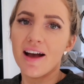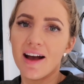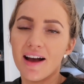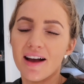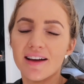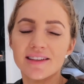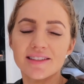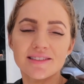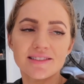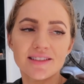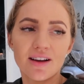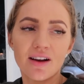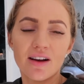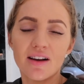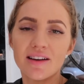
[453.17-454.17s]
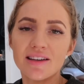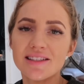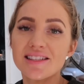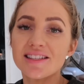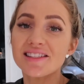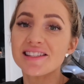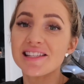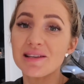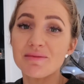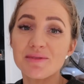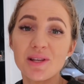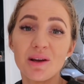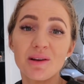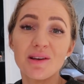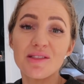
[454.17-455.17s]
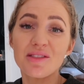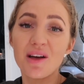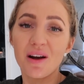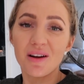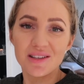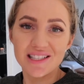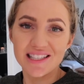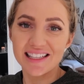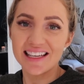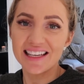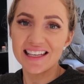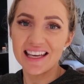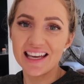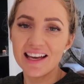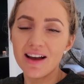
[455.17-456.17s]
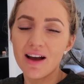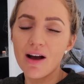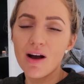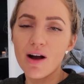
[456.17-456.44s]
and I just seem so lethargic in it.